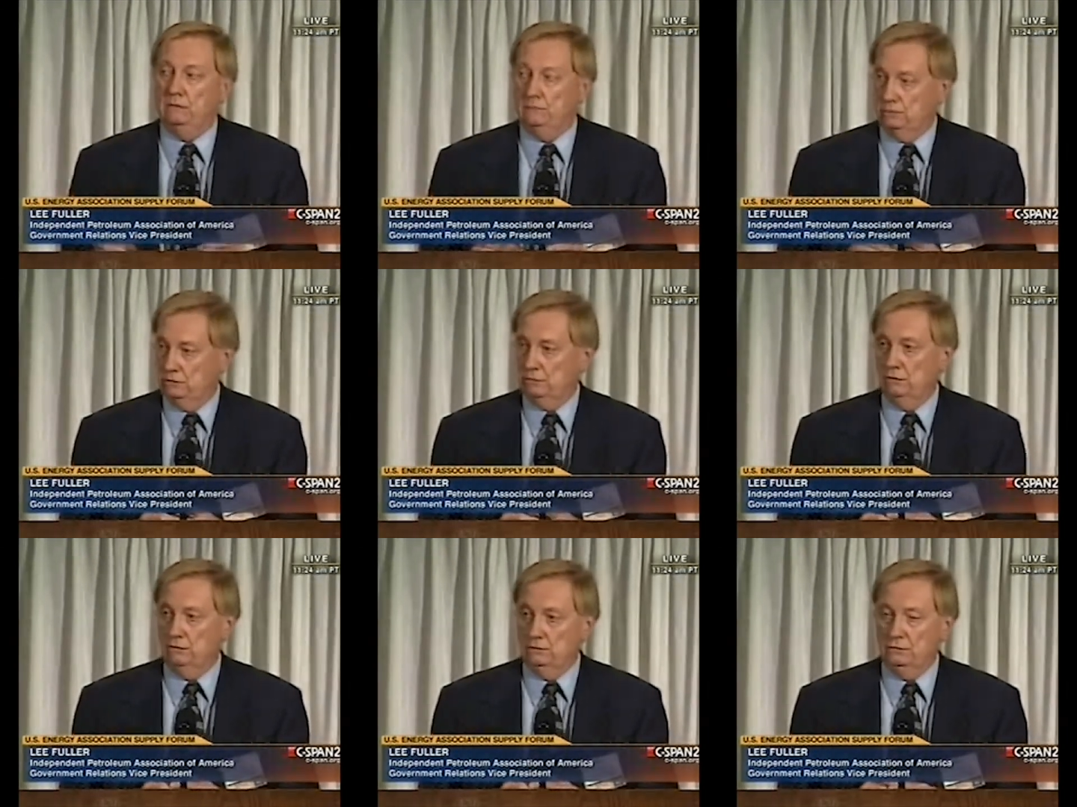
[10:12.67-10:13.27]

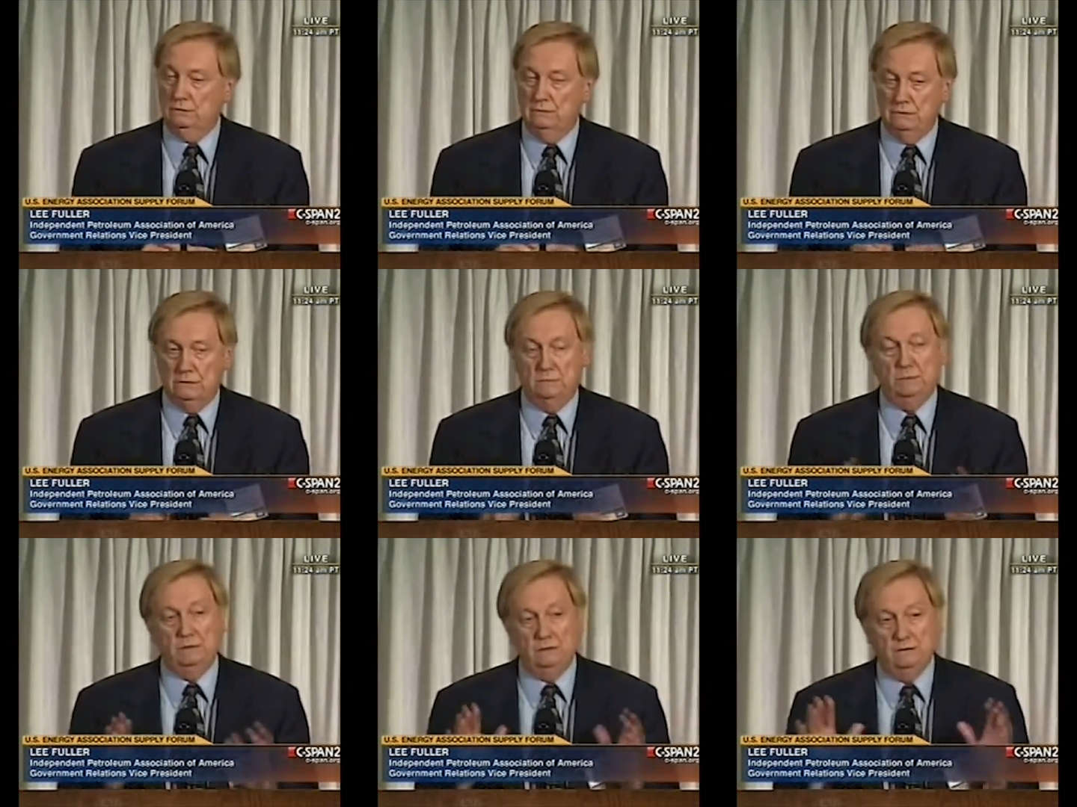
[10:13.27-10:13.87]
chemical
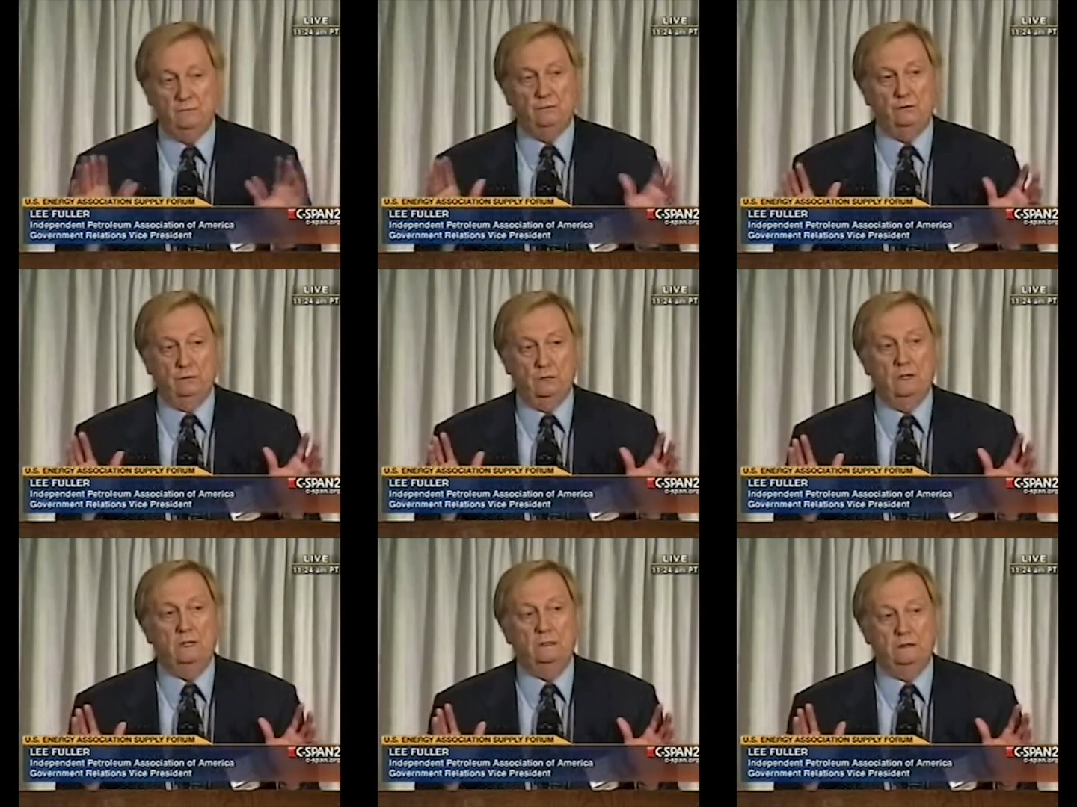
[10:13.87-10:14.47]
disclosure, it needs to be in
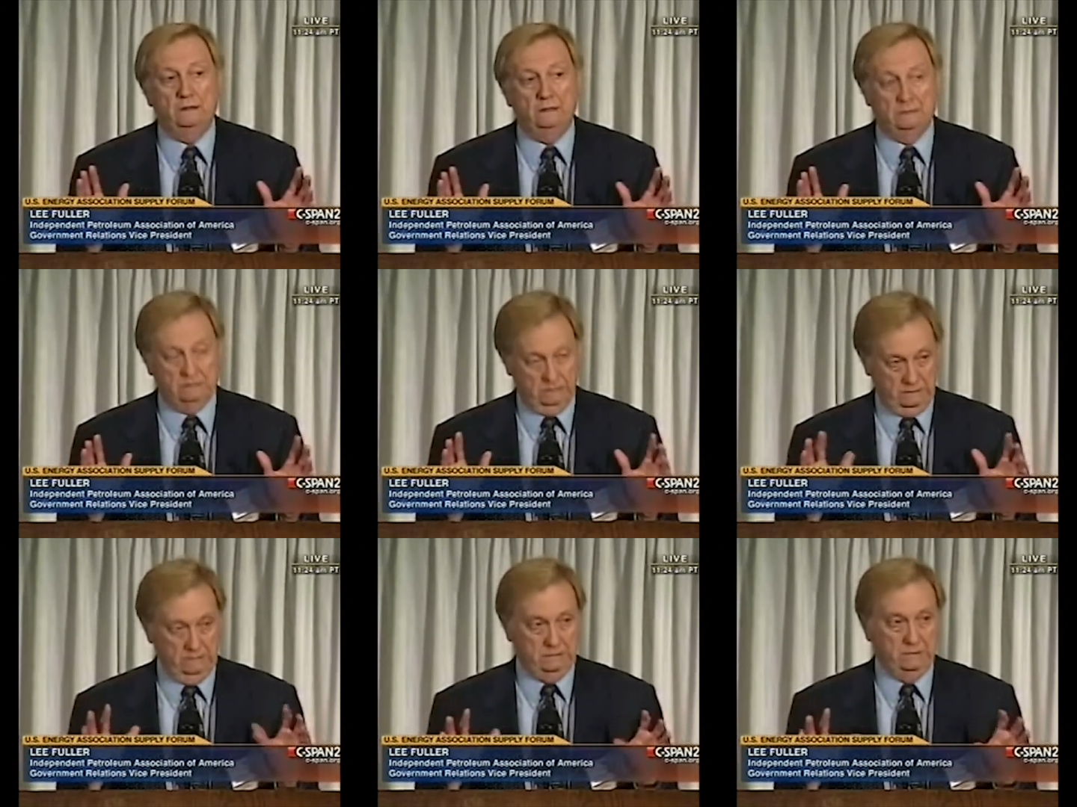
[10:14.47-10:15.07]
the full
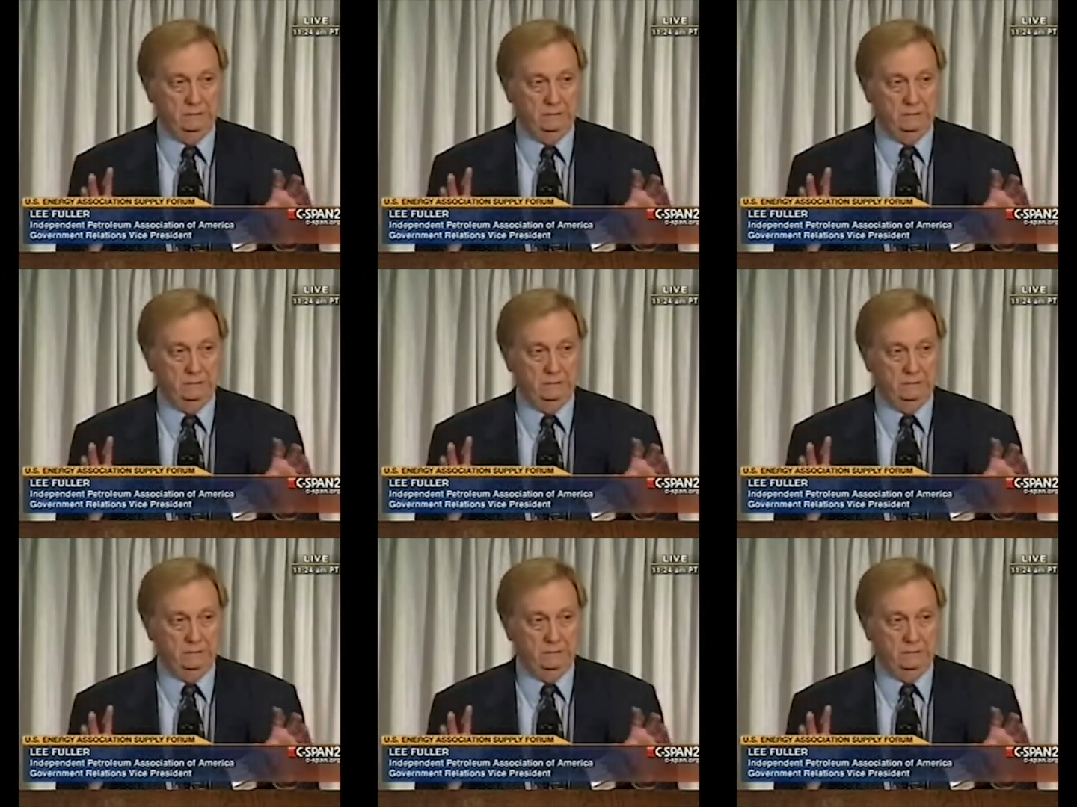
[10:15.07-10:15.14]
context.